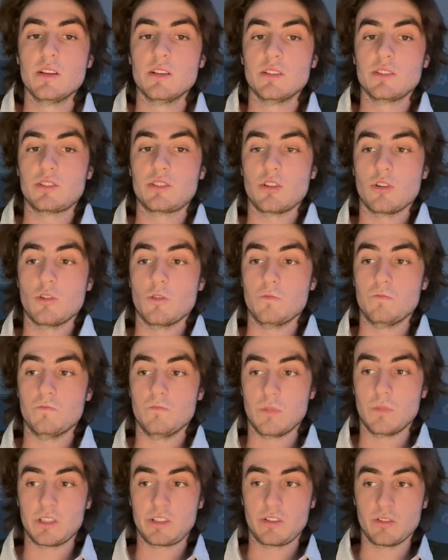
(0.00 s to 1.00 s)
So
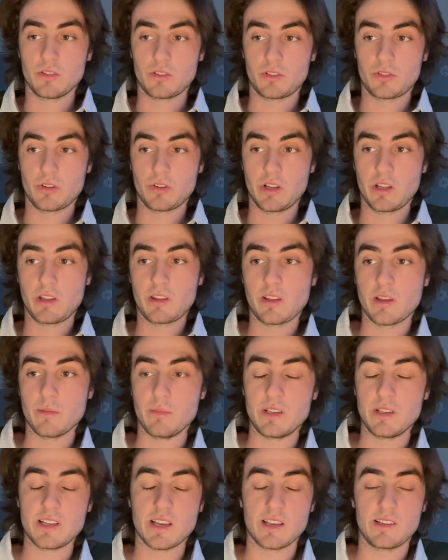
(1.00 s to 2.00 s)
muscular strength can
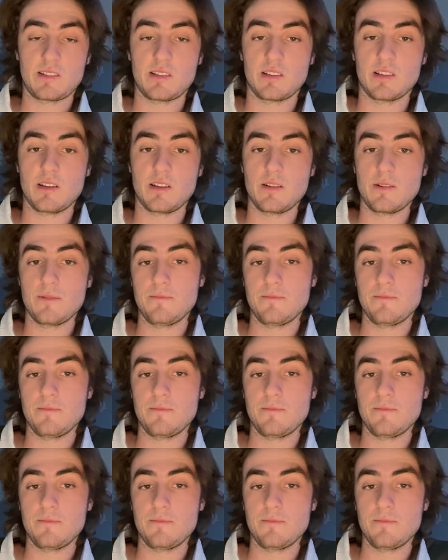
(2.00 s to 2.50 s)
be tested